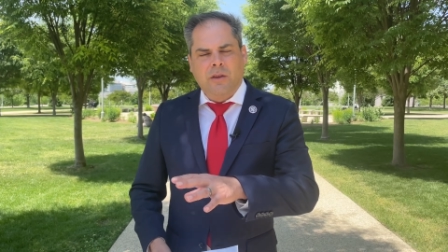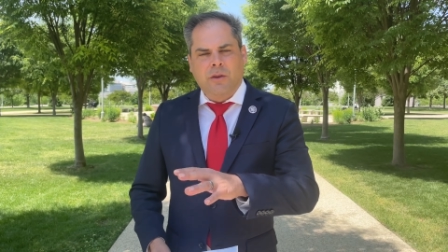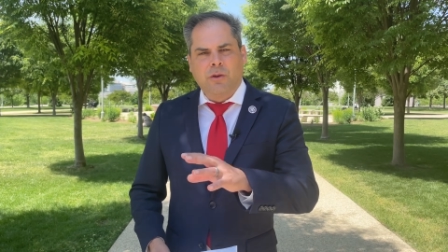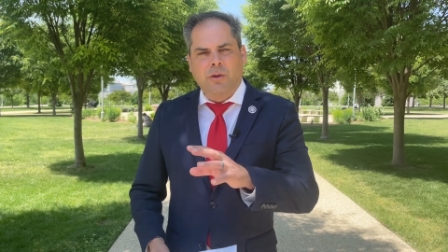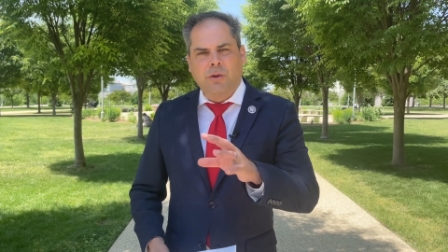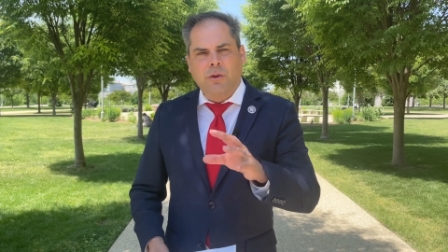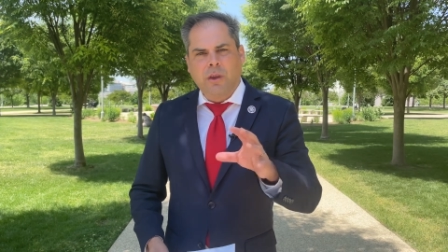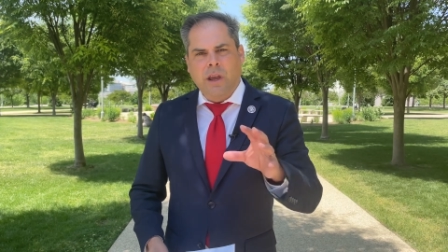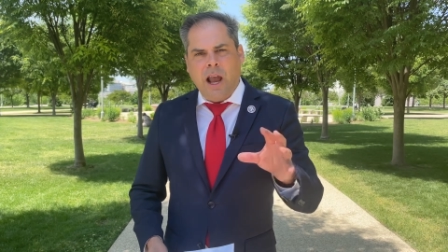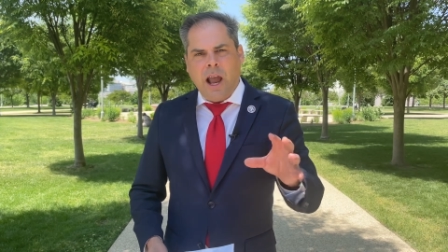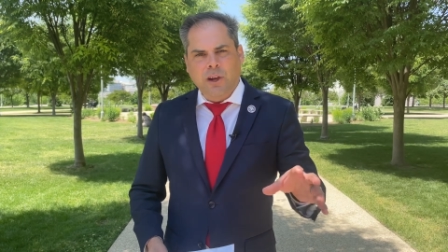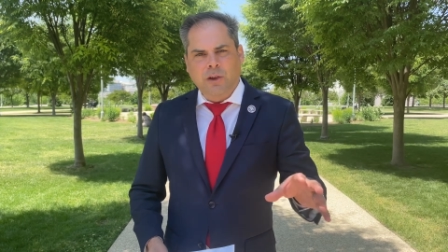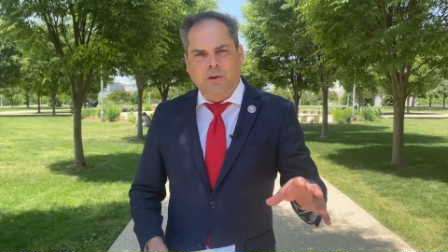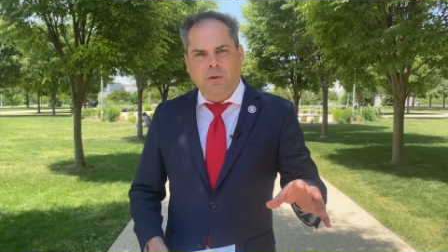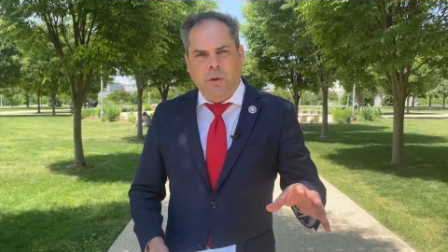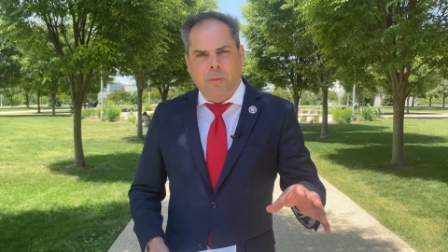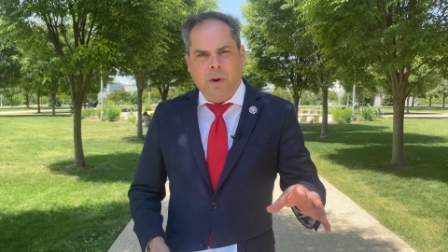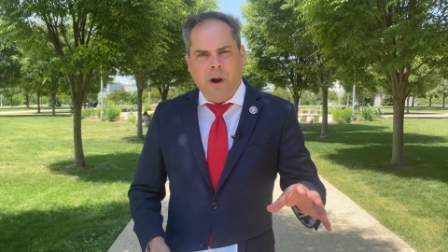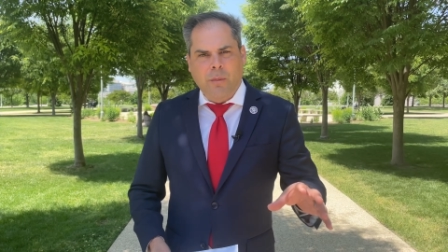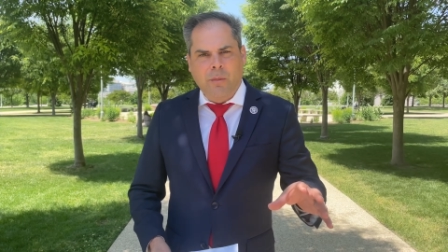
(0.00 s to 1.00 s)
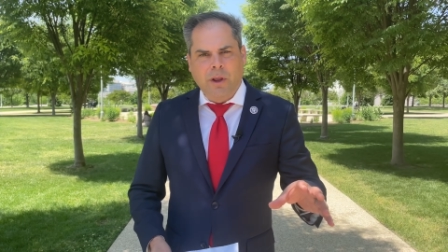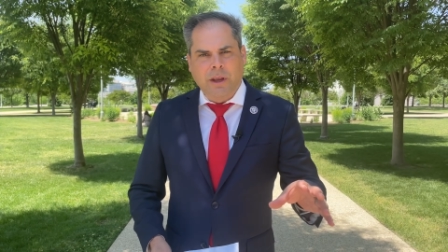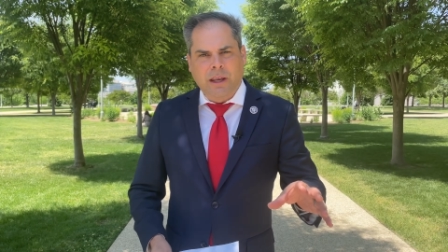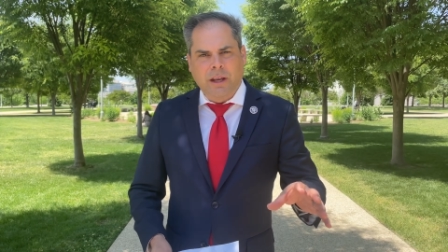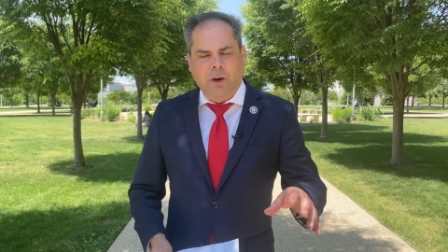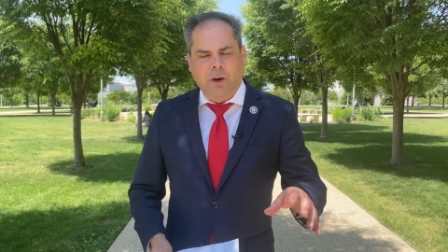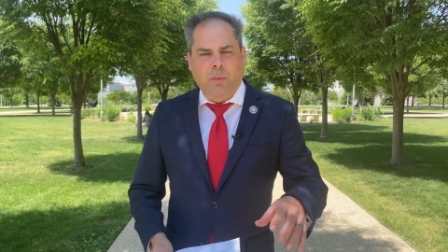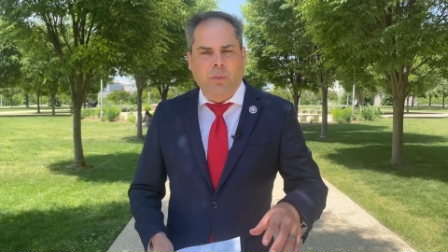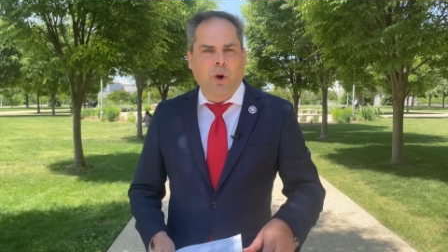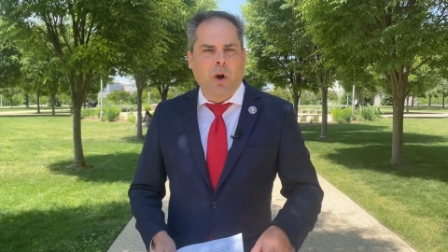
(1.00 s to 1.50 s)
through the House
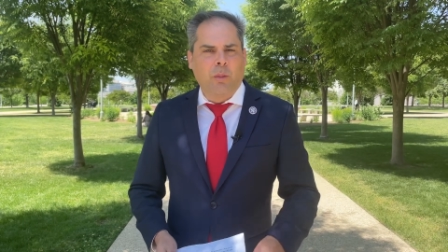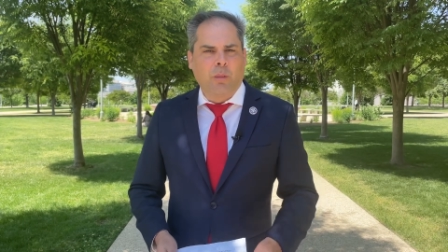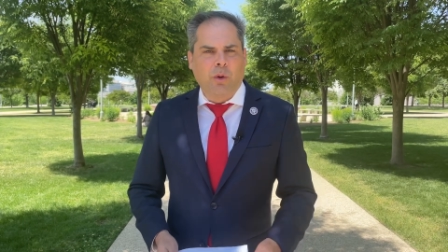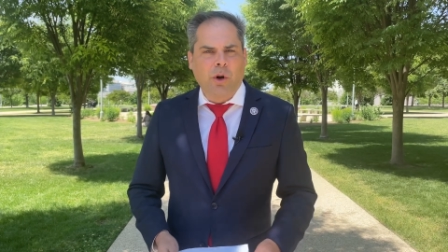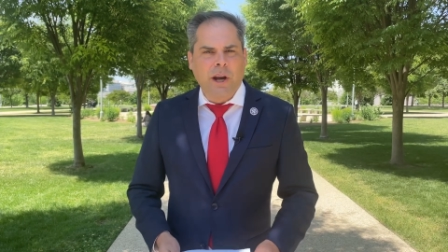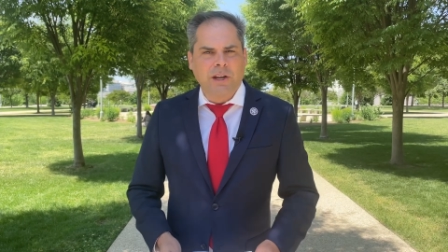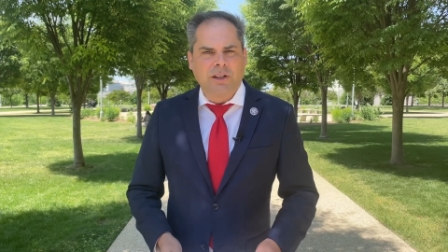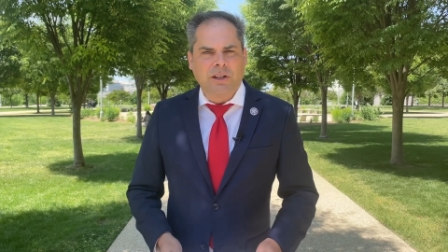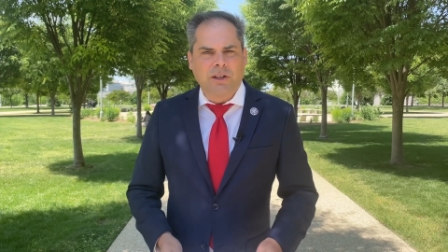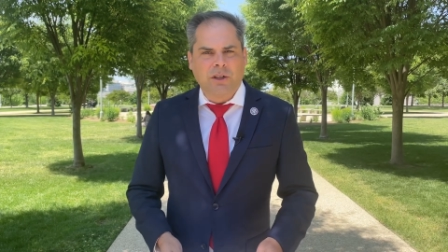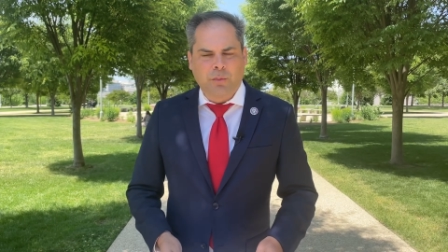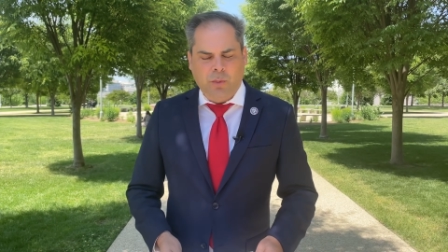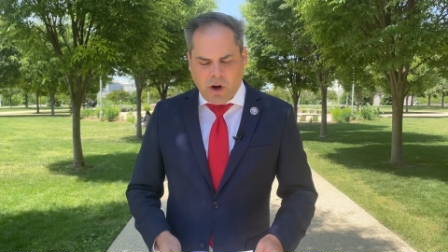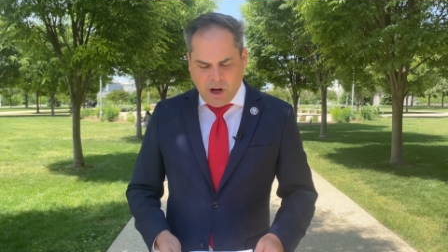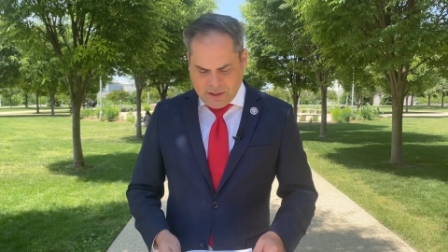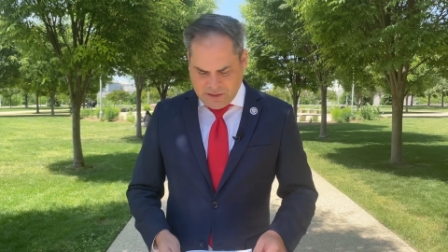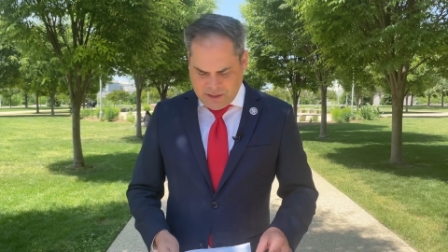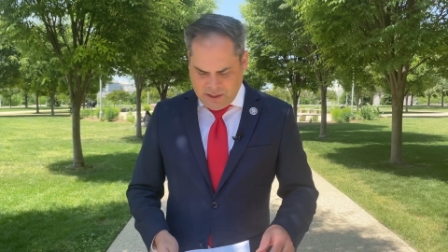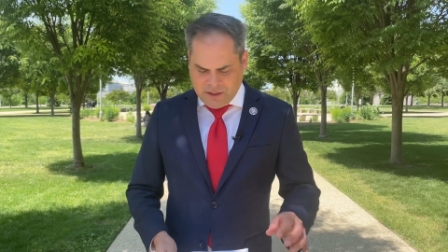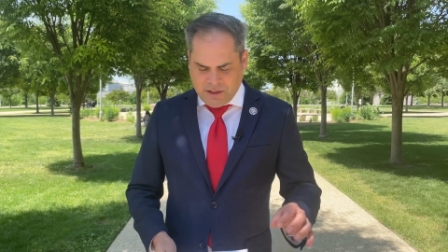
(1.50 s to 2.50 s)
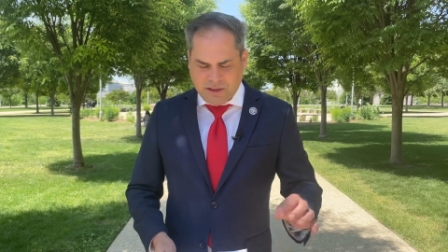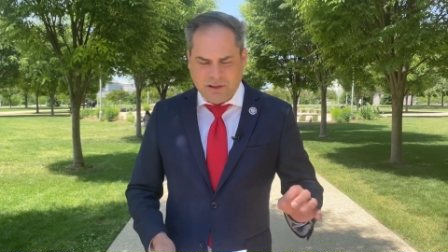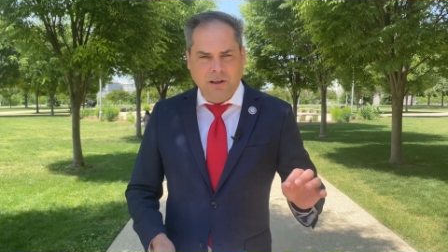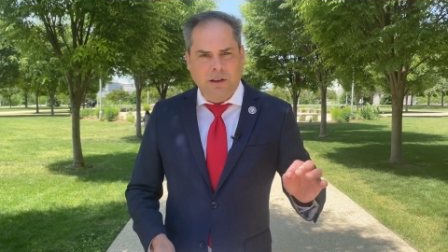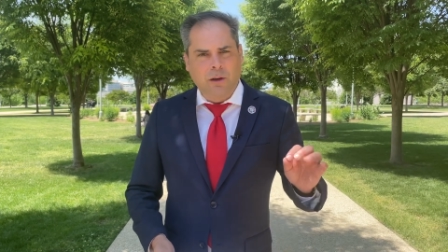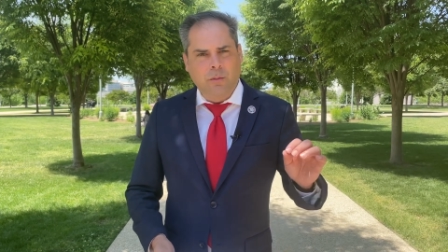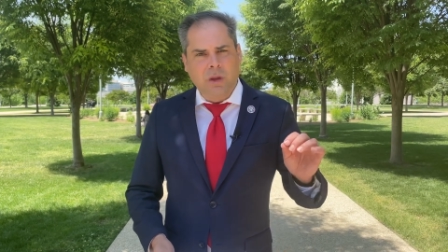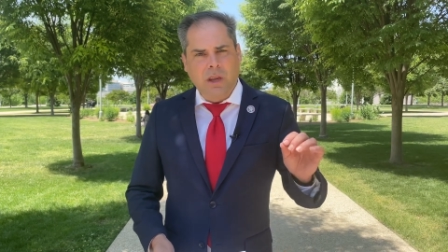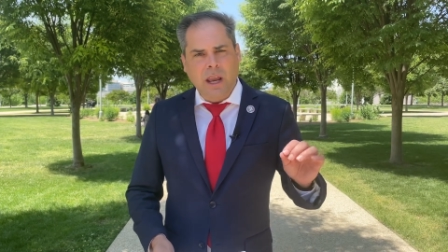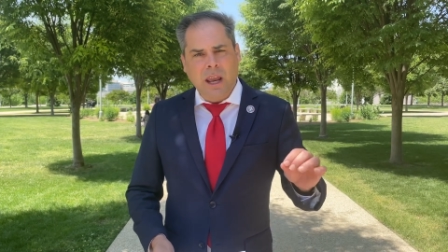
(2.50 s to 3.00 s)
Republican appropriations process is
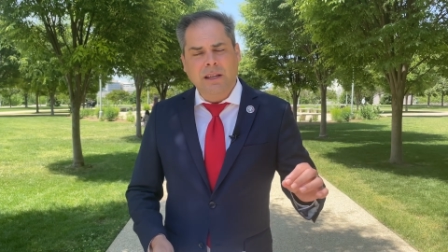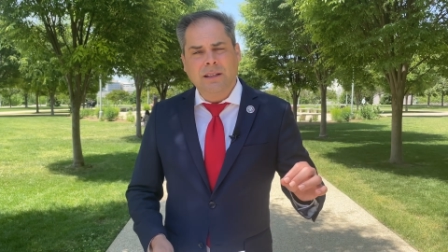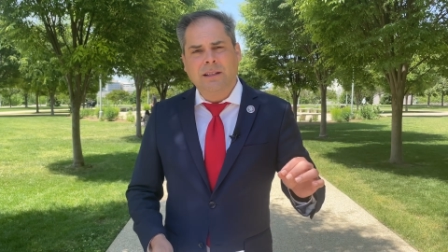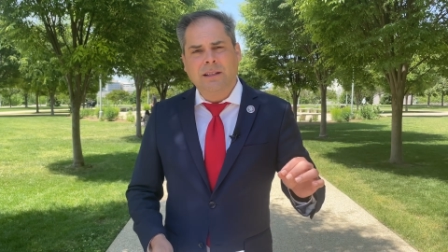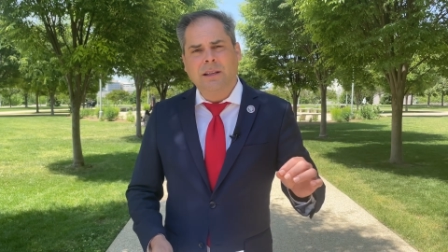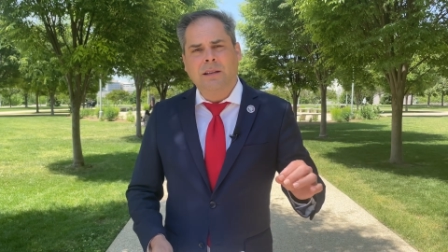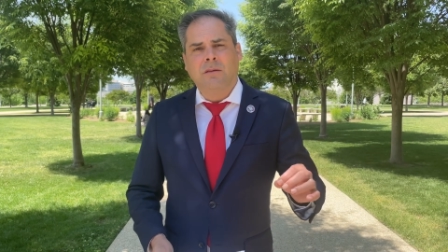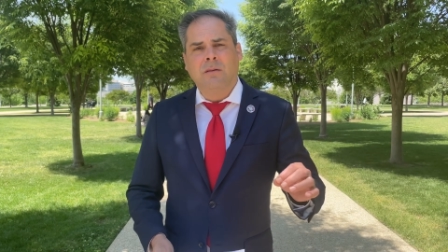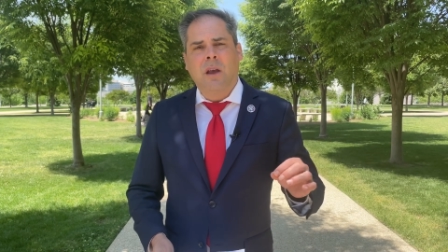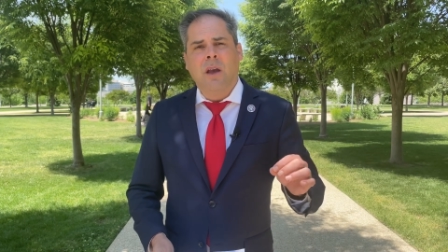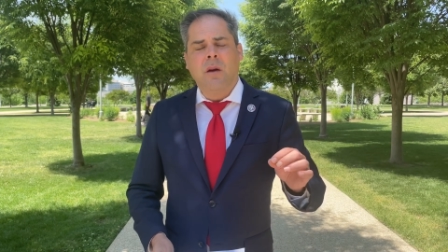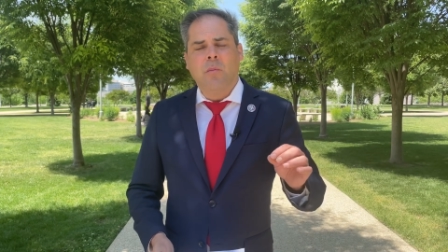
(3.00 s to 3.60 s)
going to be $18